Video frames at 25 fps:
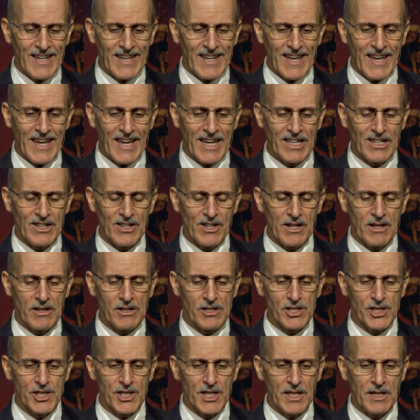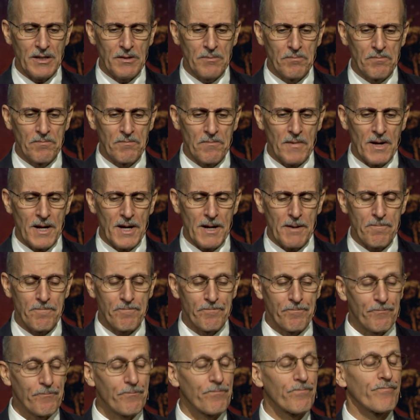And she
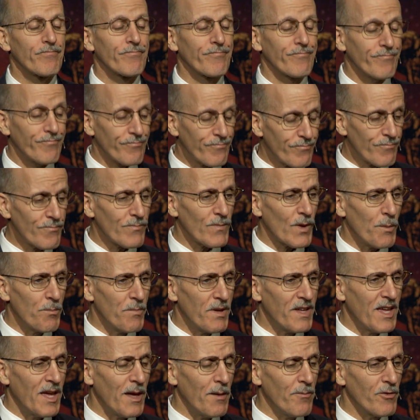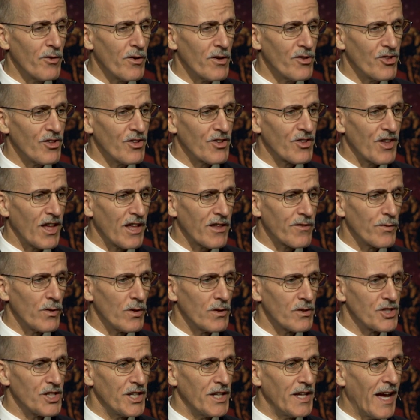became very successful.
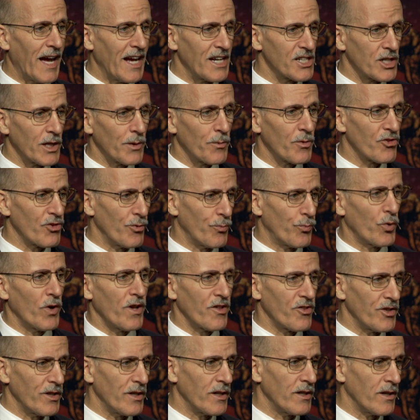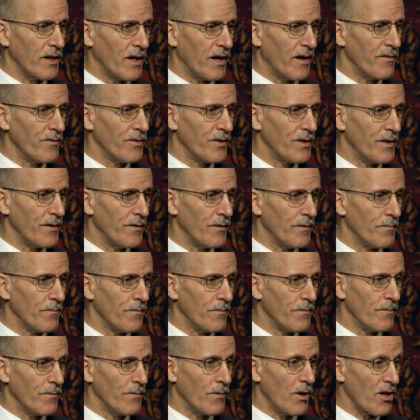She actually was the president of the
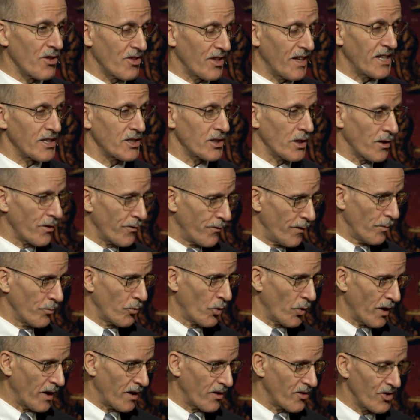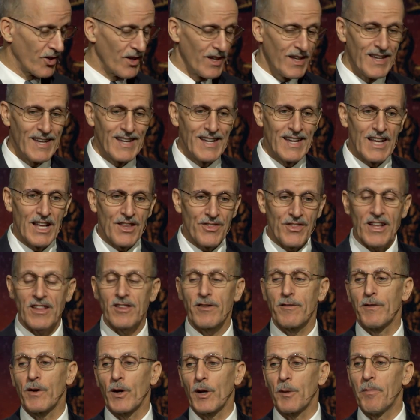Los Angeles Film Critics. That's a
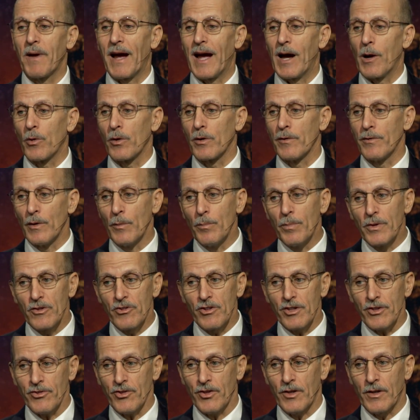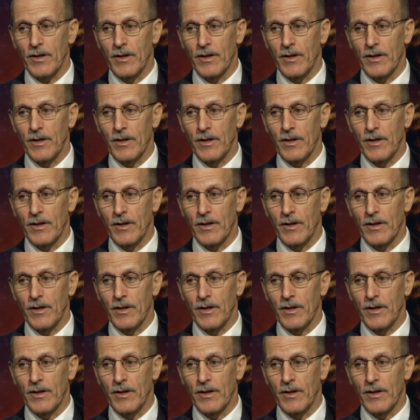very powerful position.